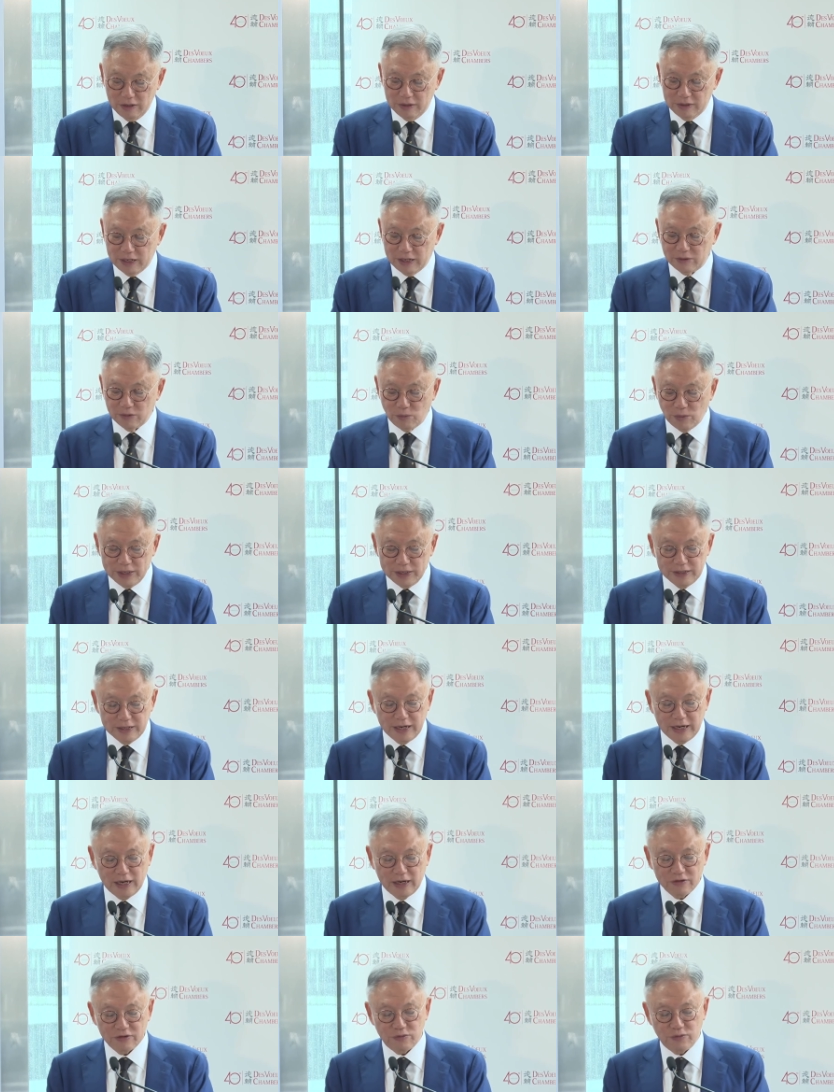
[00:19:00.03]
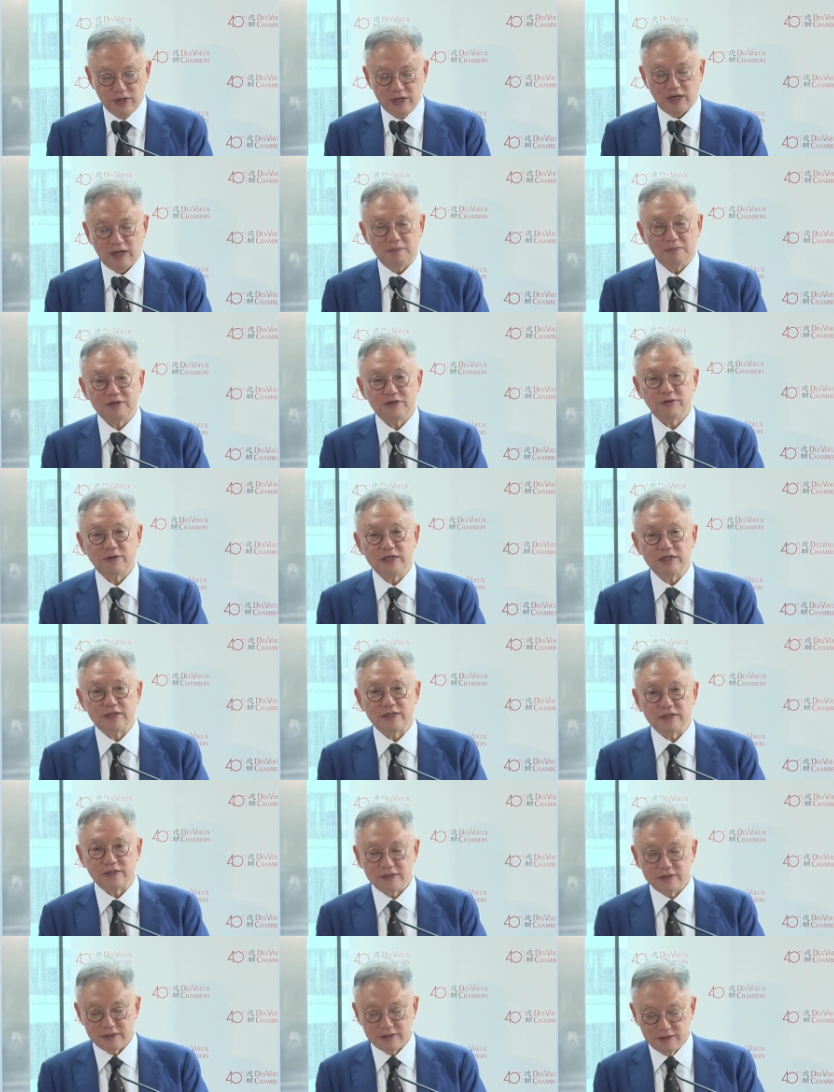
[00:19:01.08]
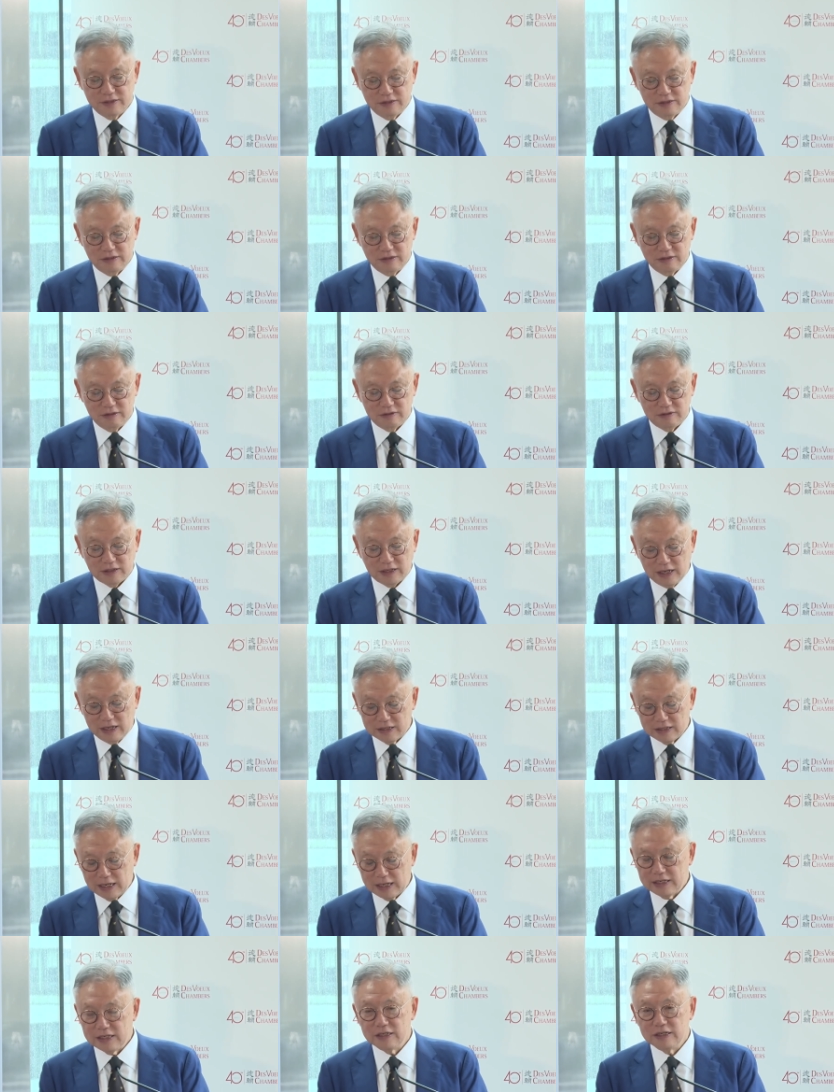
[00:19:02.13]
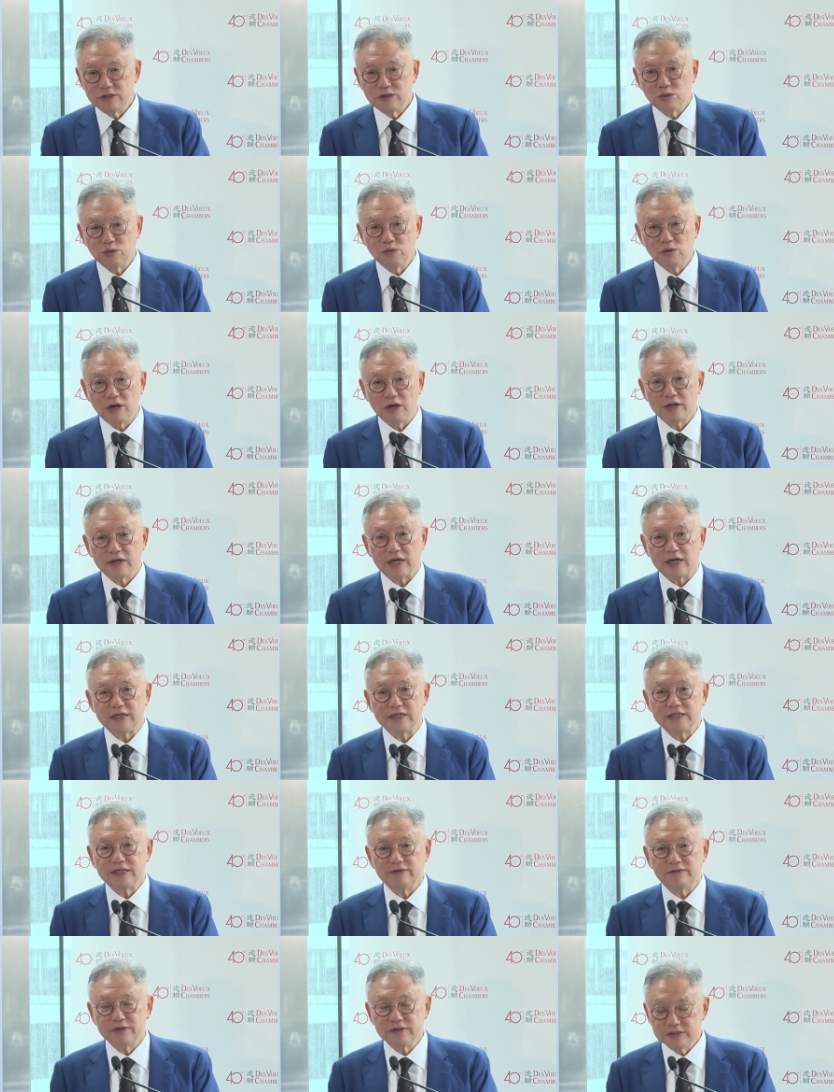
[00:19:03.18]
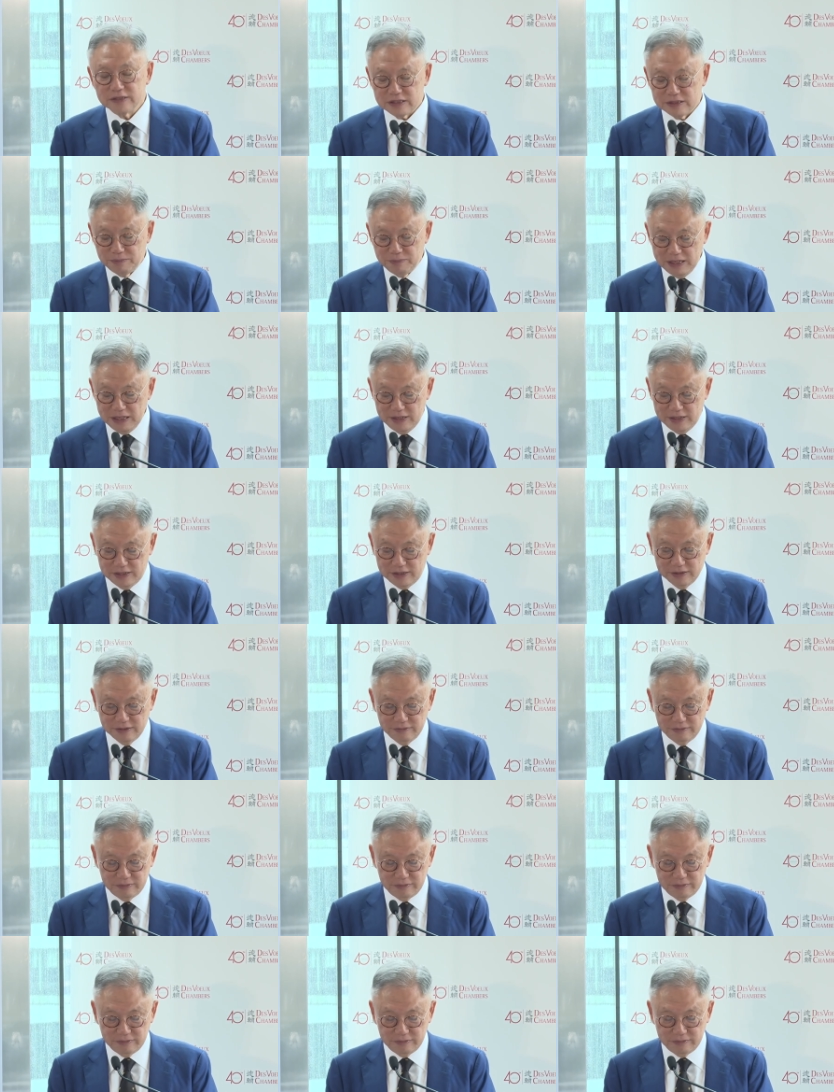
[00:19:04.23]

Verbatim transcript: that when there are three arbitrators, they are likely to work at different speed.